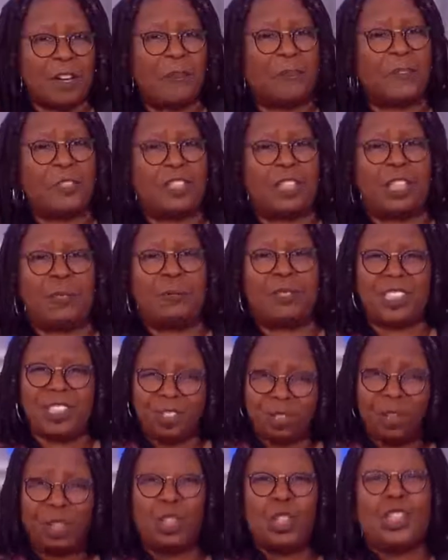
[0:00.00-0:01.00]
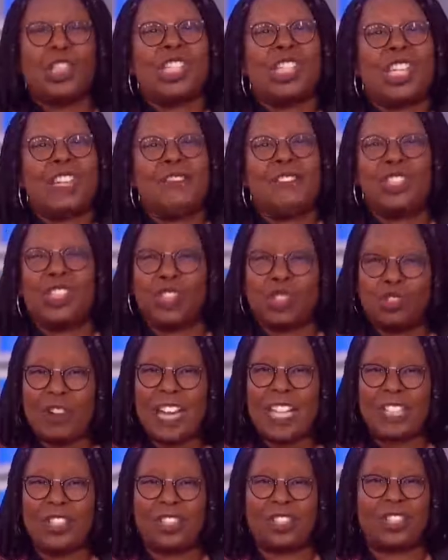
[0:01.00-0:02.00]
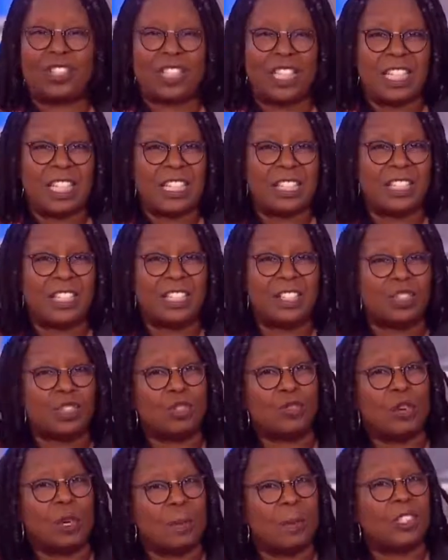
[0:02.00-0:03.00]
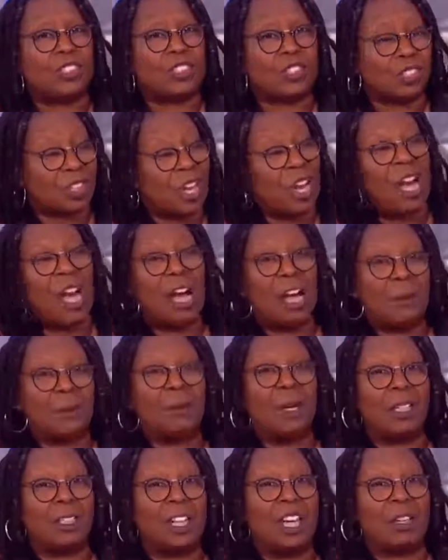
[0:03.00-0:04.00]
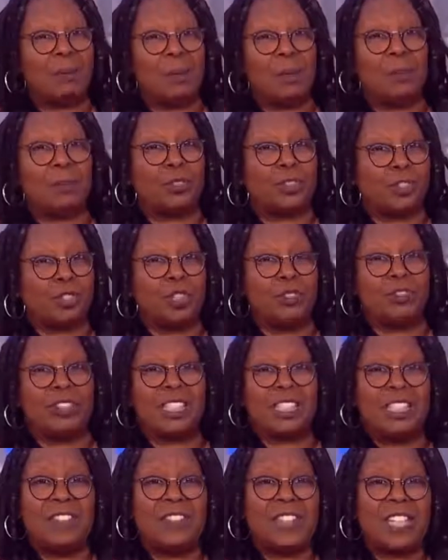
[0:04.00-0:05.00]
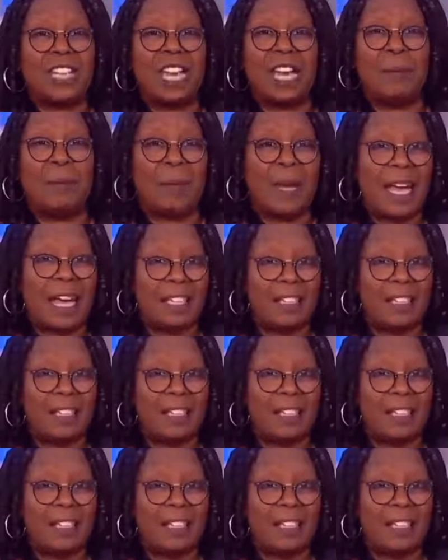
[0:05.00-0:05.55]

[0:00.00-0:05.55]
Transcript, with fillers: pick for chief, st chief strategist isn't doing much to calm a lot of people's nerves. Stephen K.